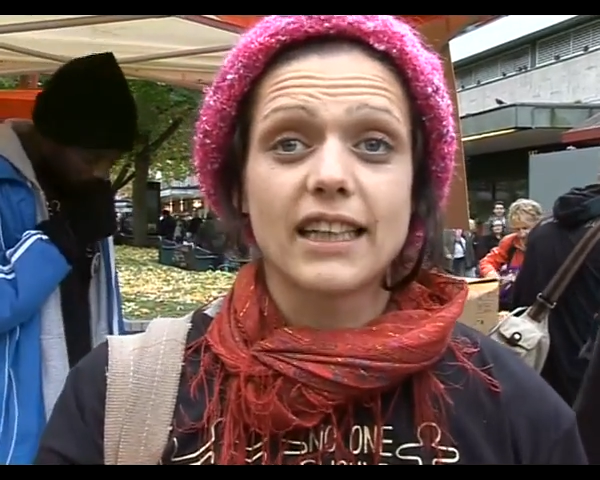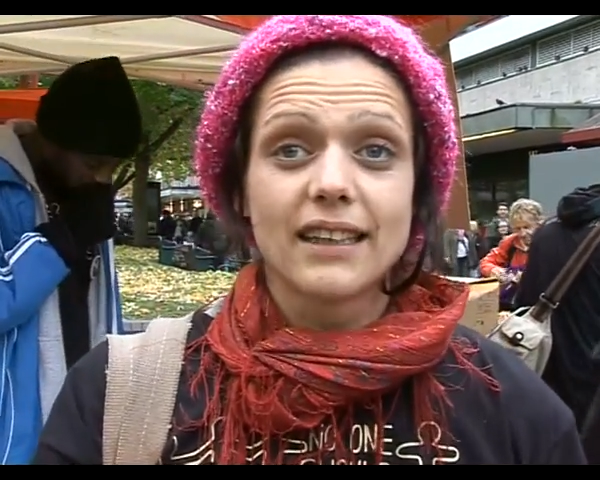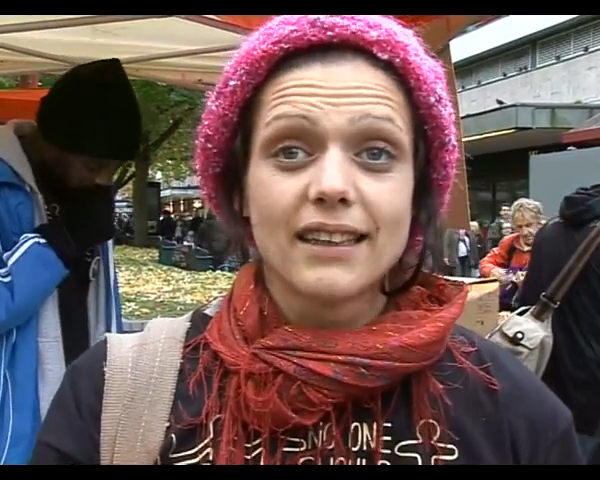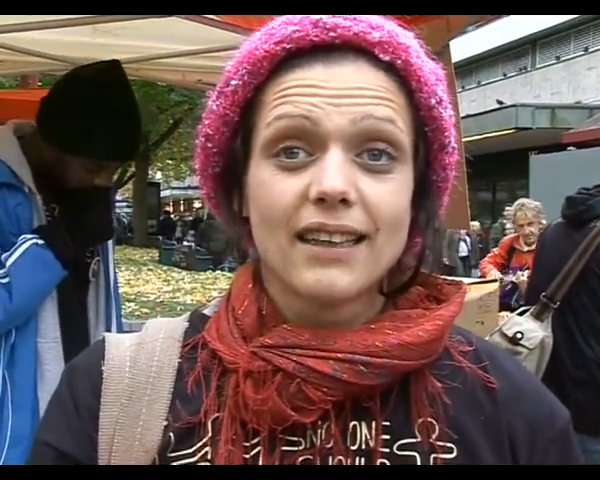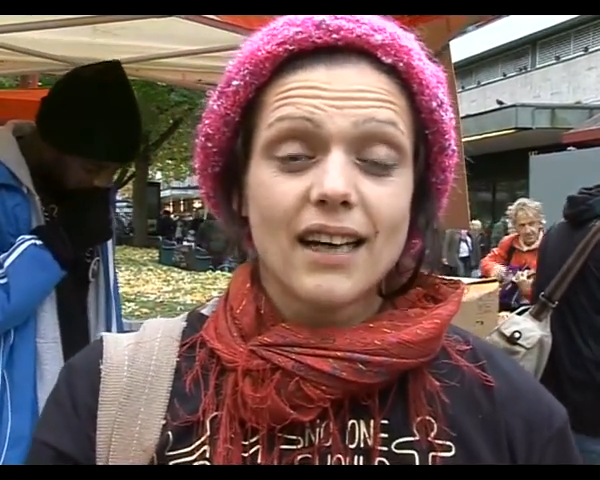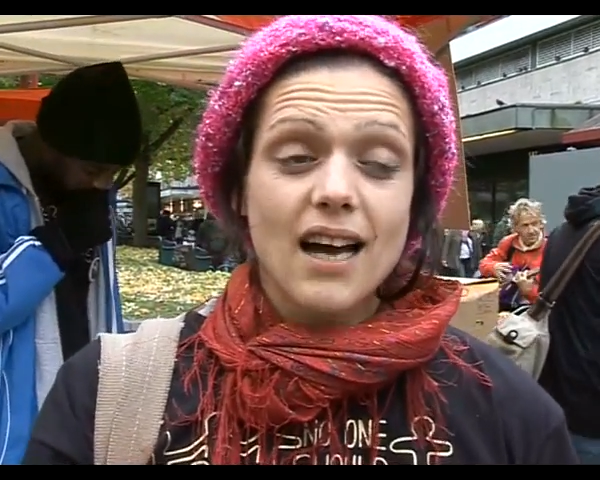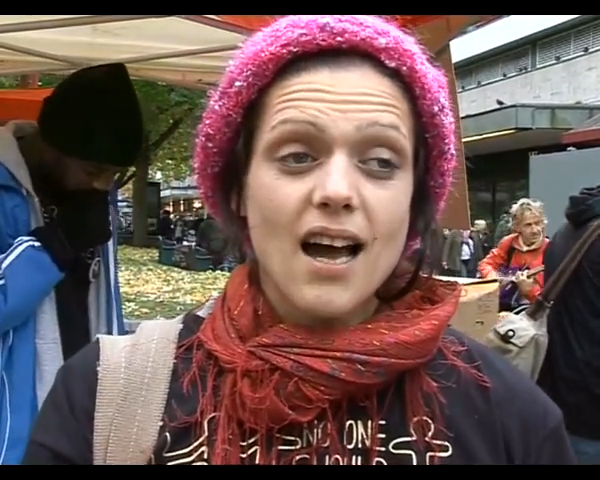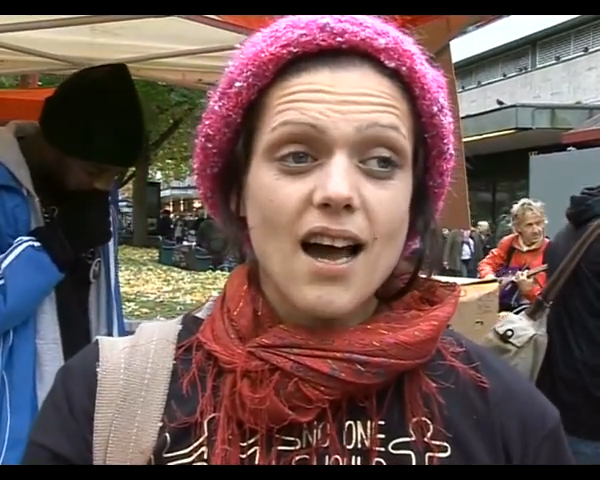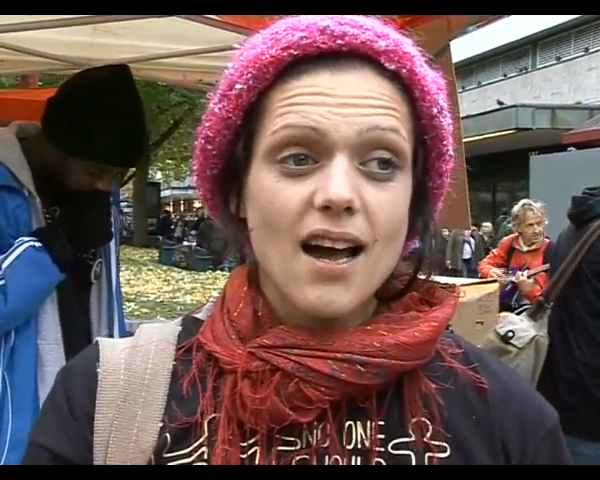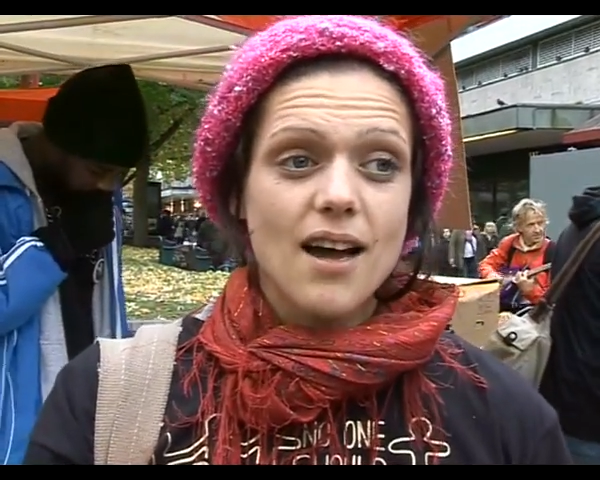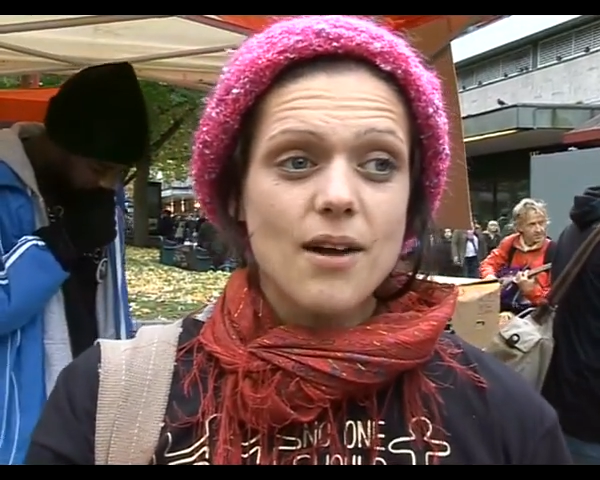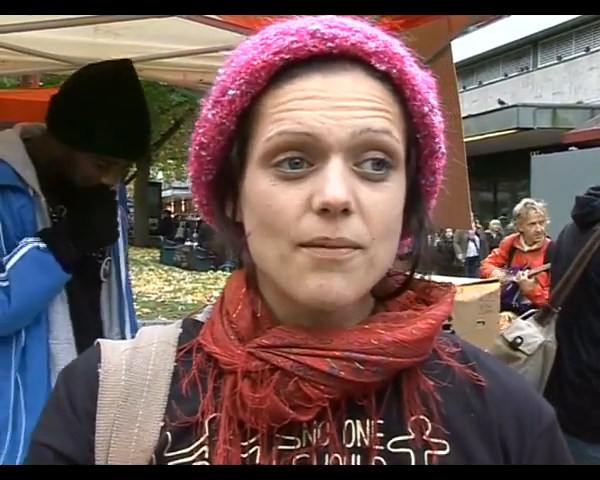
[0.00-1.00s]

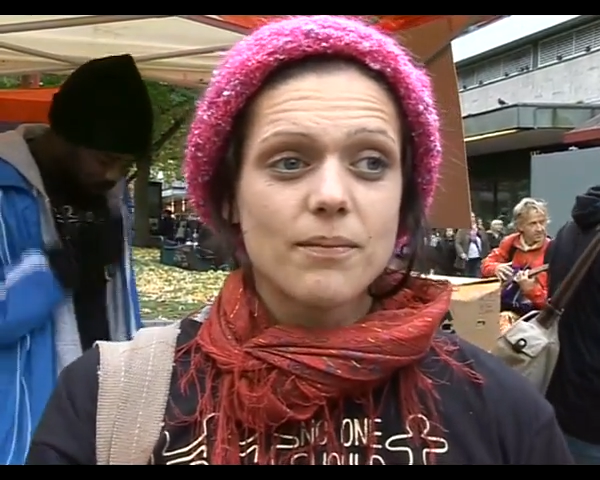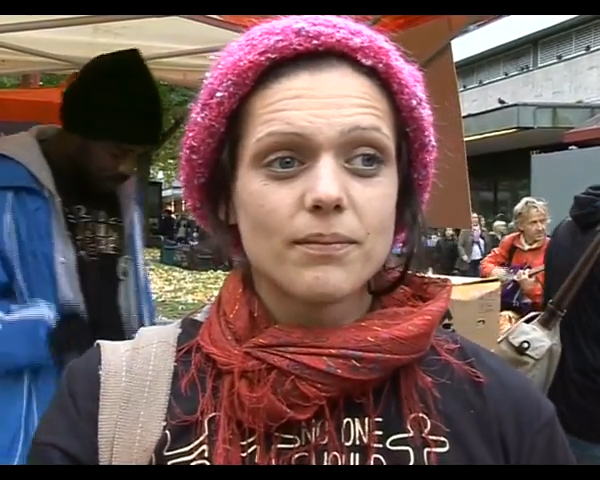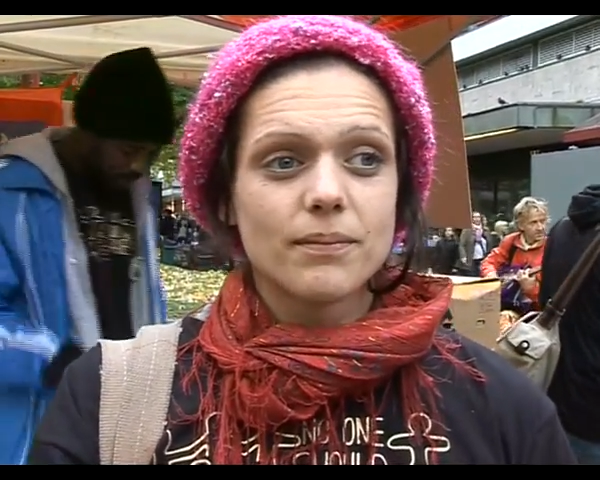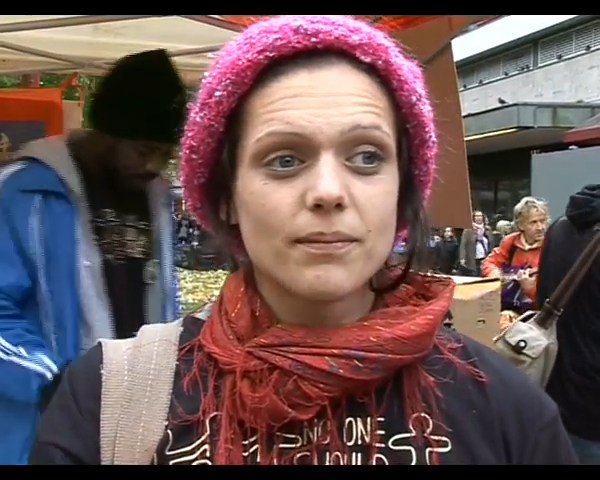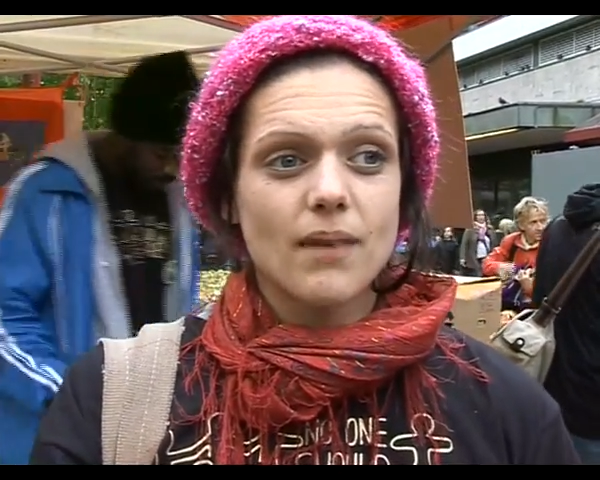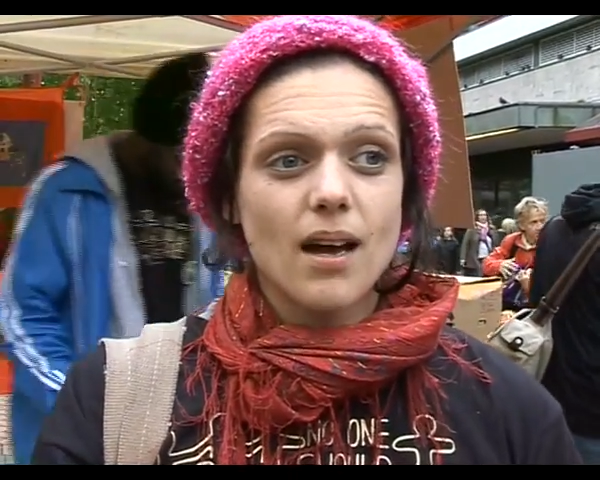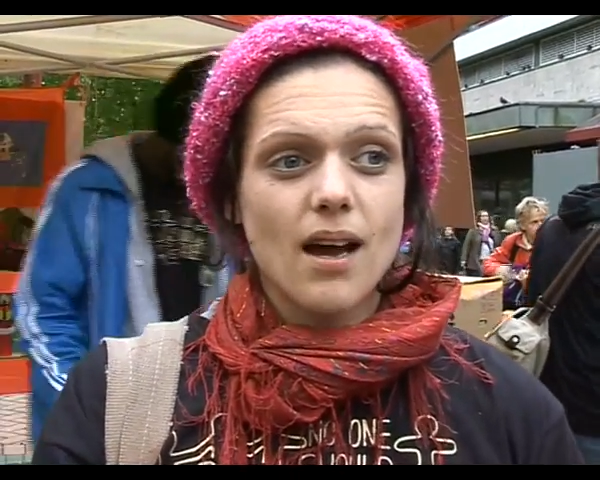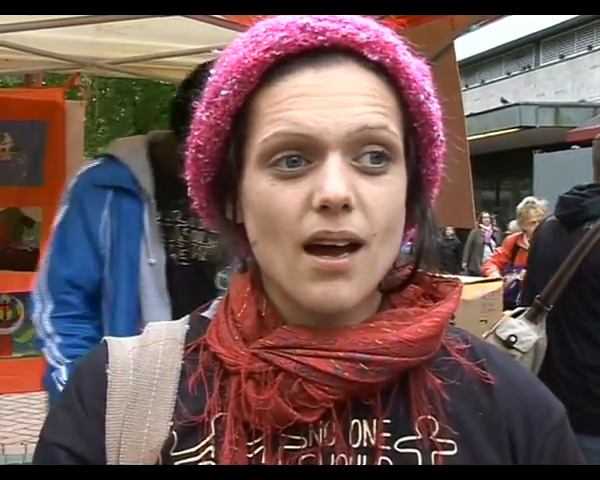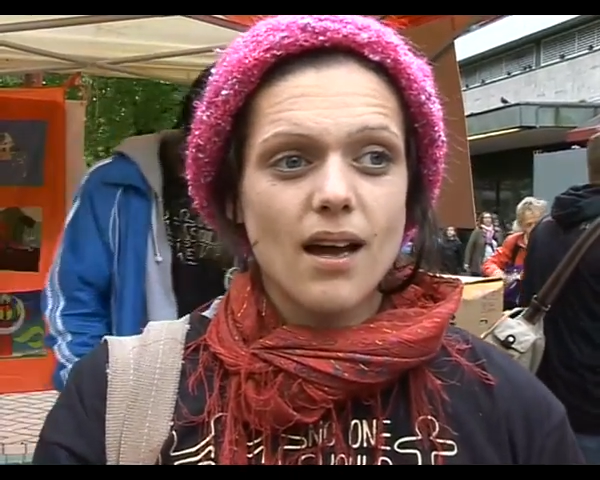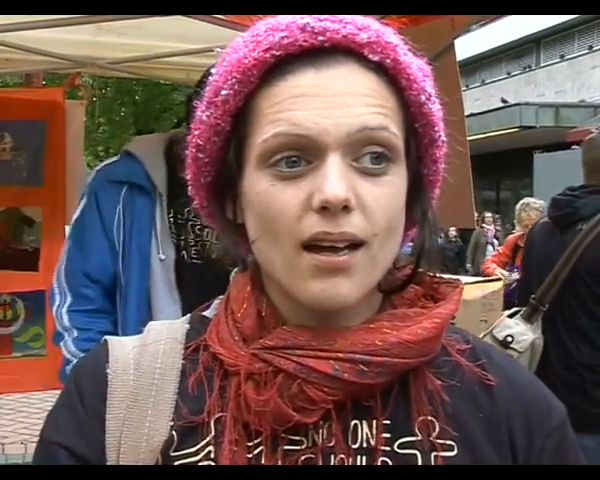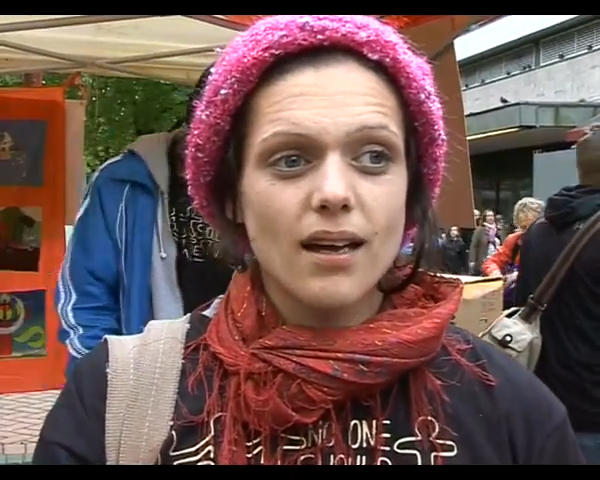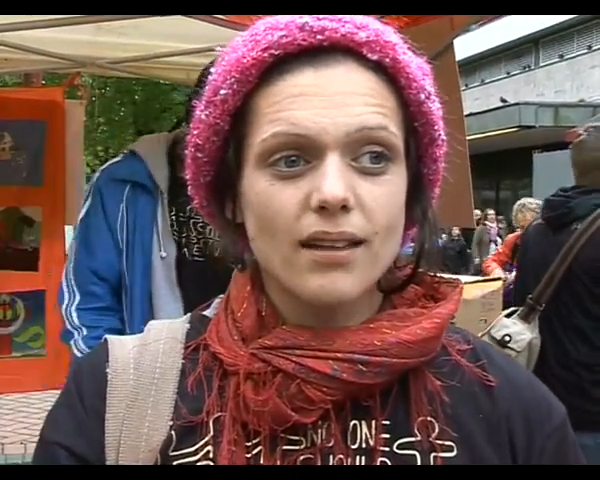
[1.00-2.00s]

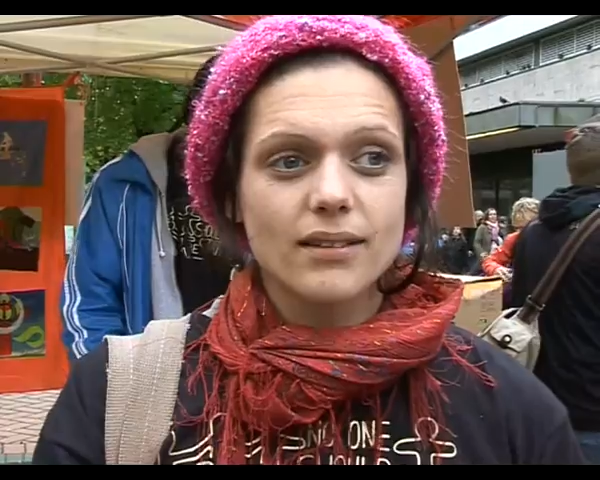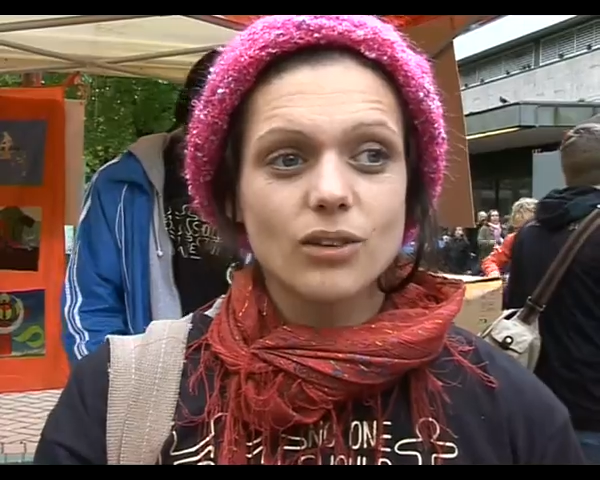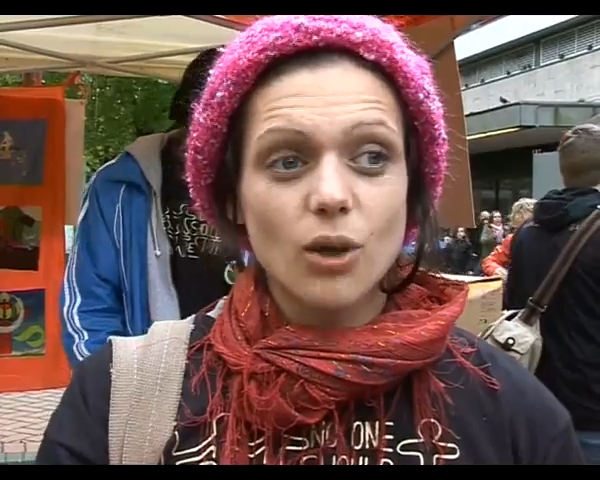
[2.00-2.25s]
a